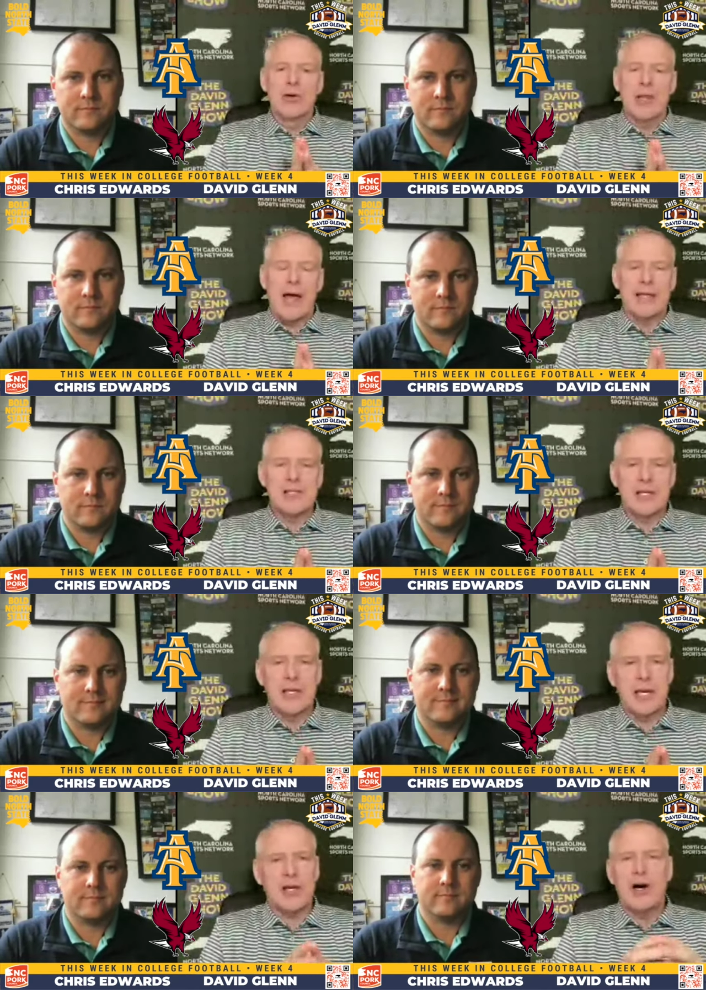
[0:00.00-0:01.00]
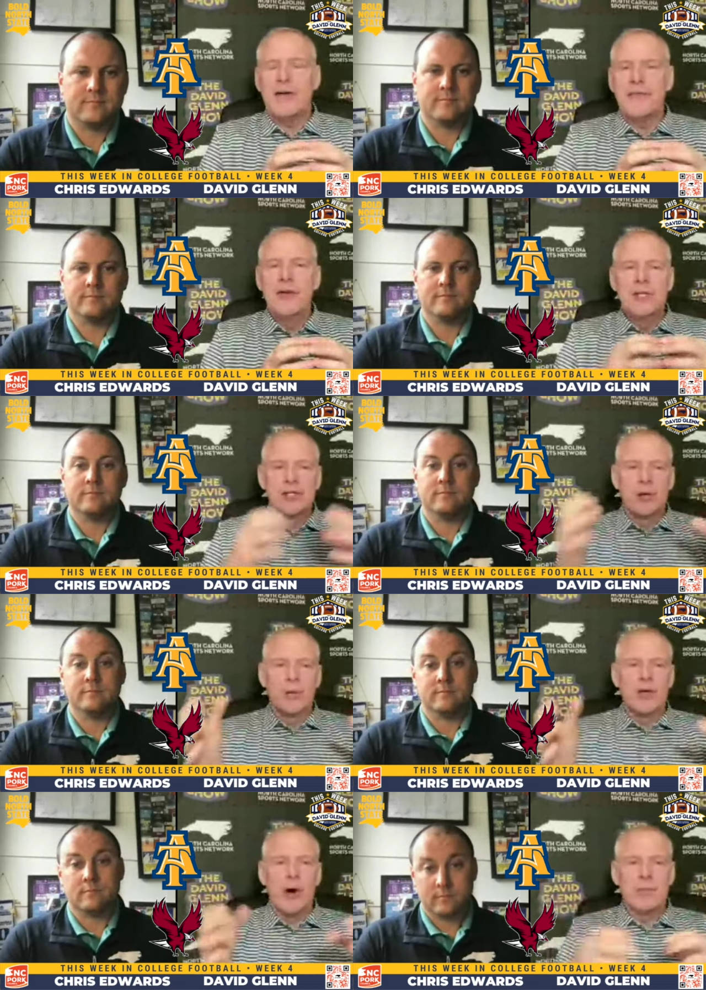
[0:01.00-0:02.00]
Speaker 1: Classic kickoff. So
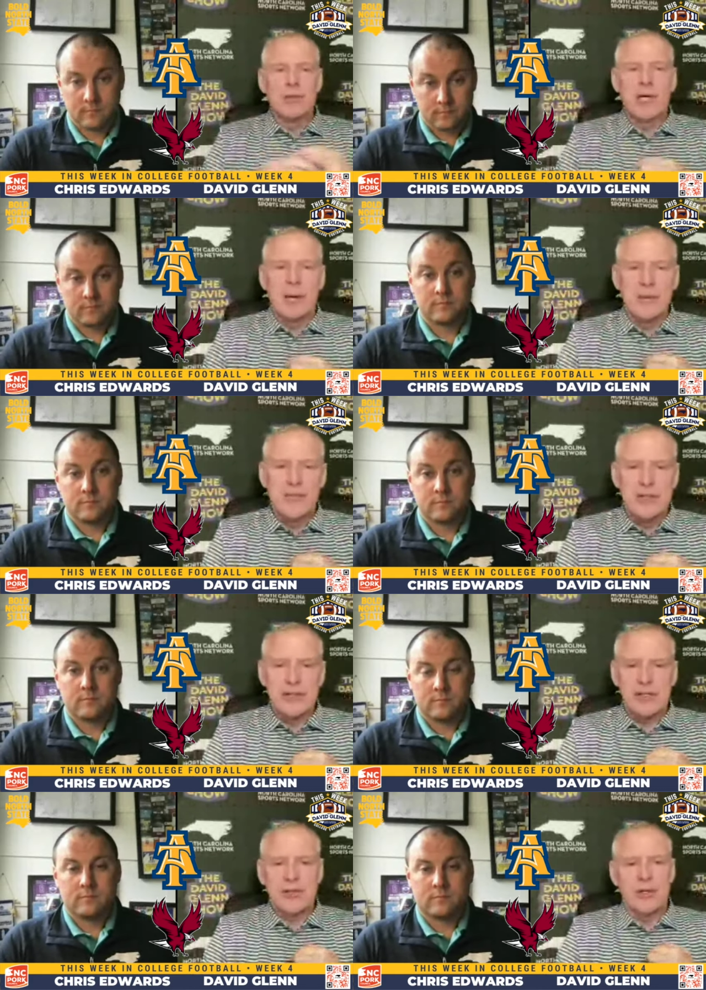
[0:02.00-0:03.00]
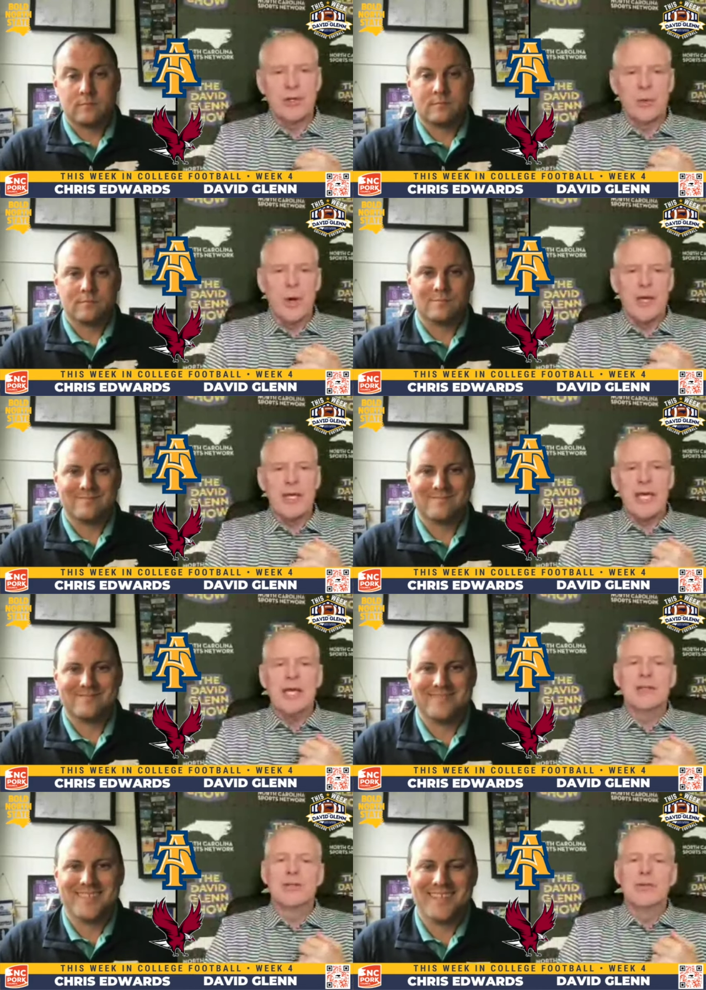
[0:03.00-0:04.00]
we hope you'll come and visit us on your way
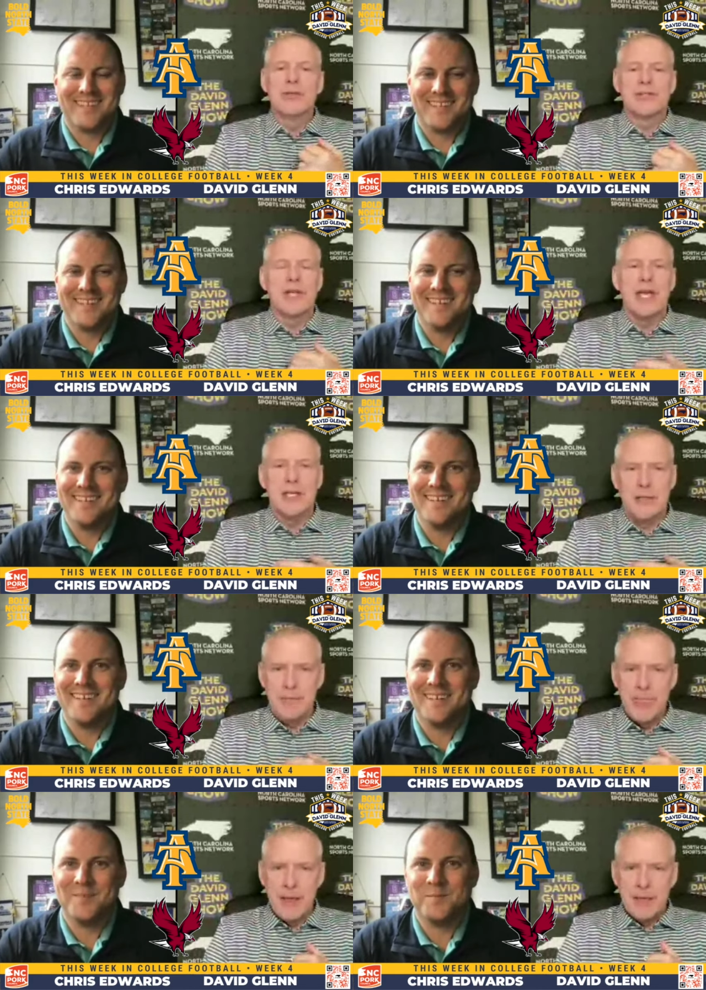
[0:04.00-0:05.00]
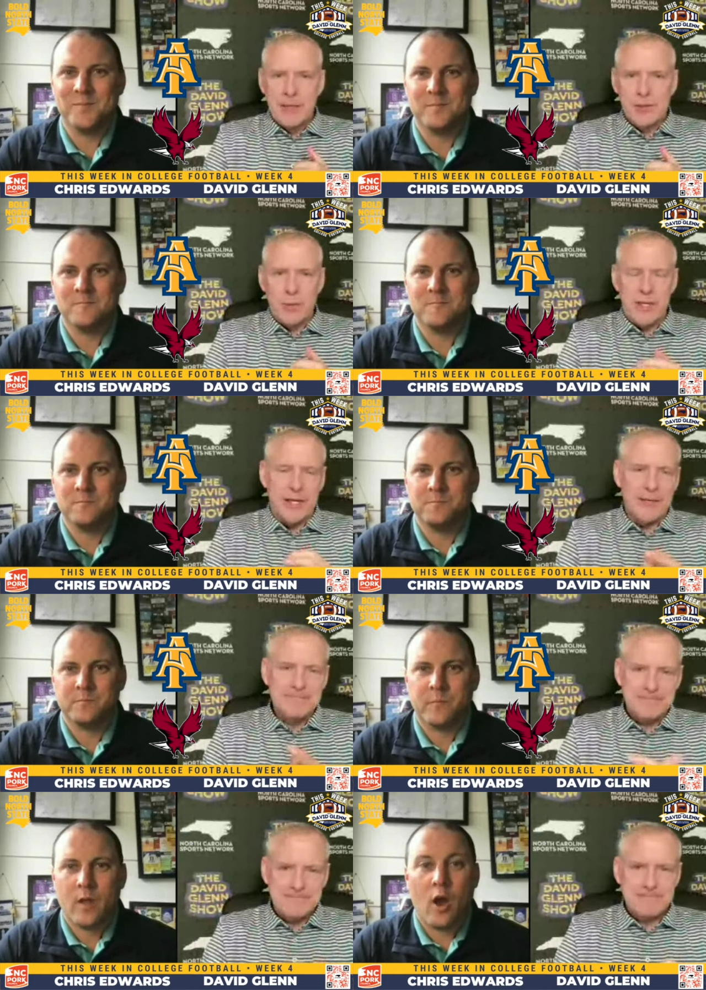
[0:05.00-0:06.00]
into the stadium this weekend.
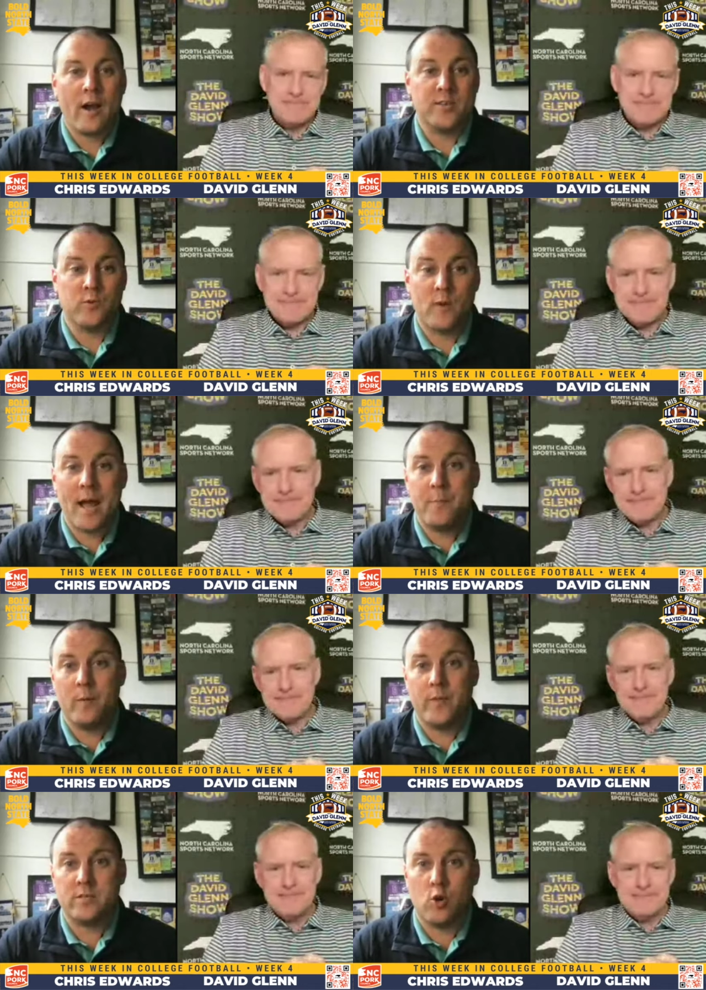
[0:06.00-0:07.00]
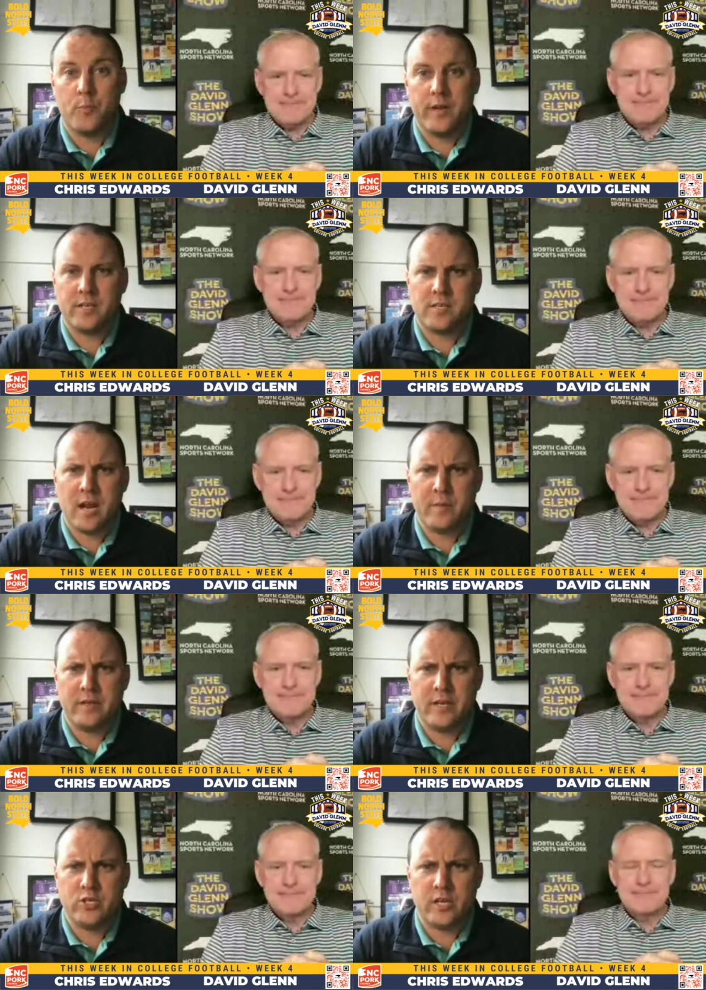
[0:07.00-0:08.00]
Speaker 2: All right, as we wrap up this opening segment,
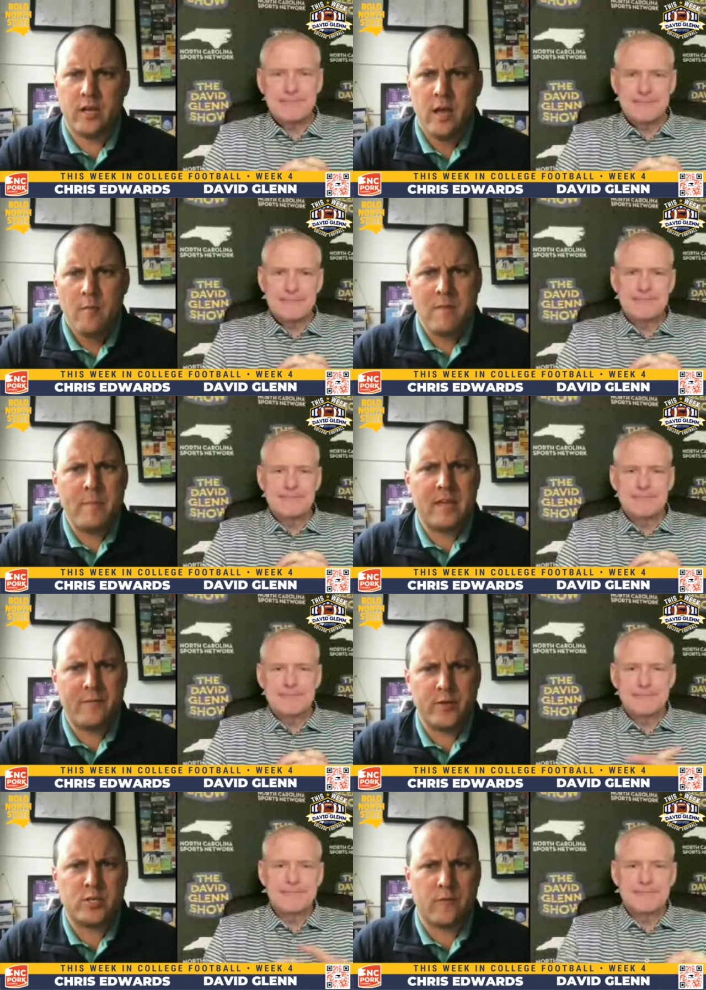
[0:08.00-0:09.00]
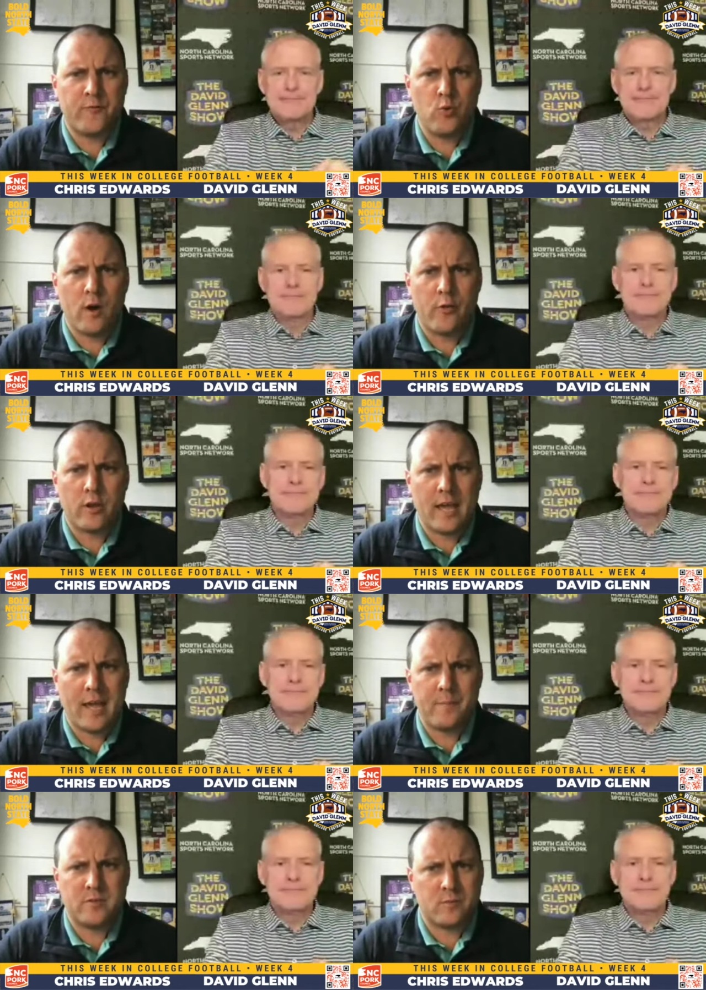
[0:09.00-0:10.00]
DG, maybe give us a few other
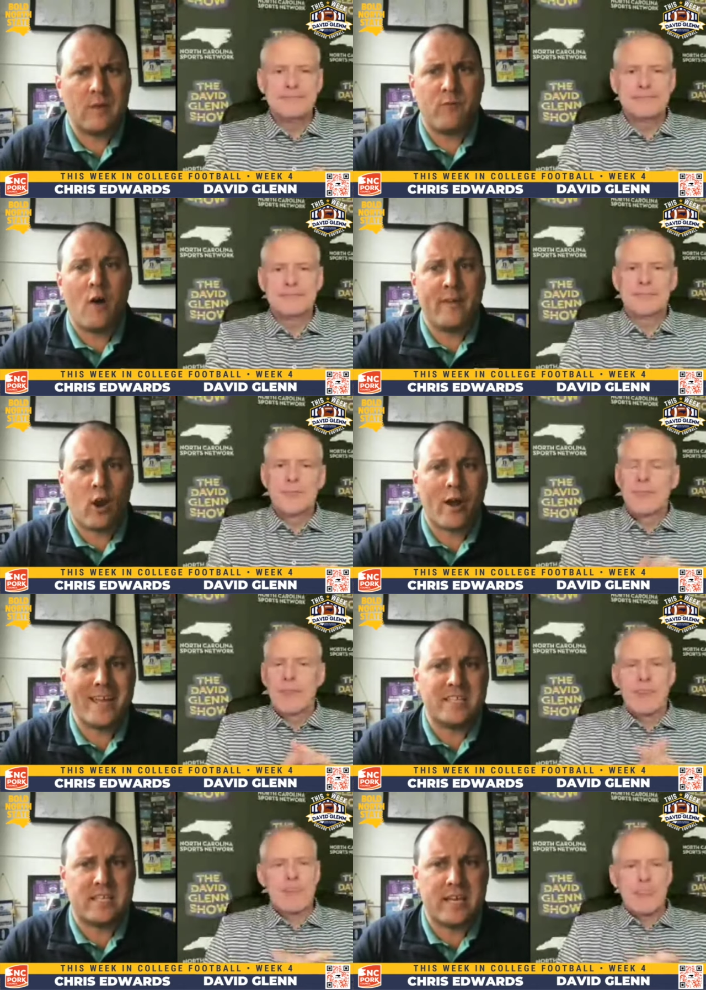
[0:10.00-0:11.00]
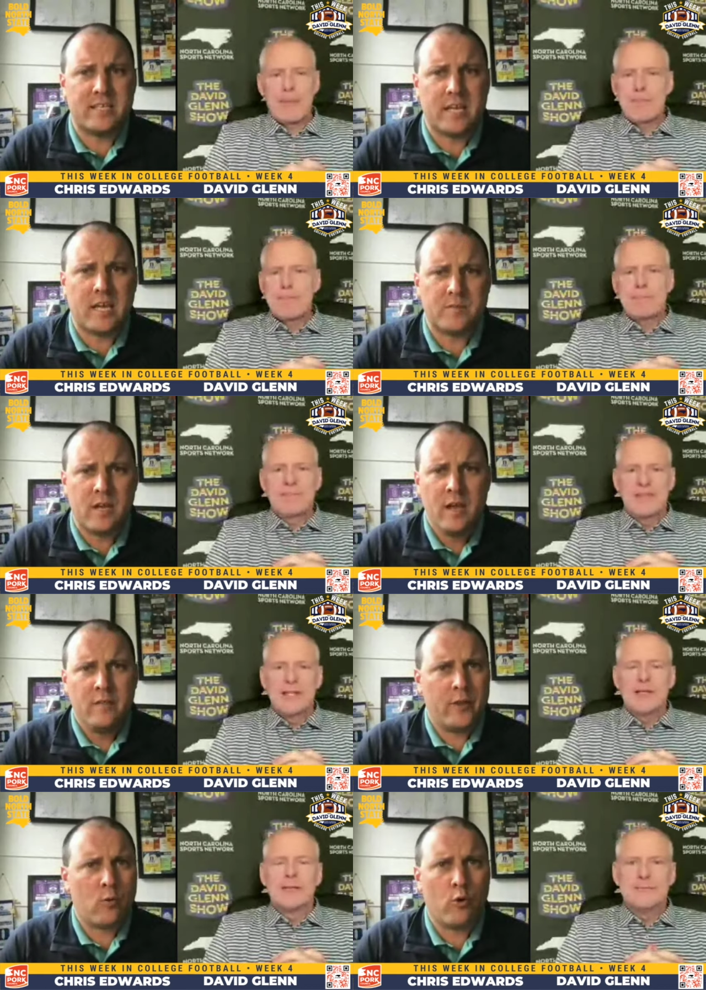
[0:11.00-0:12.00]
games involving our in state teams that are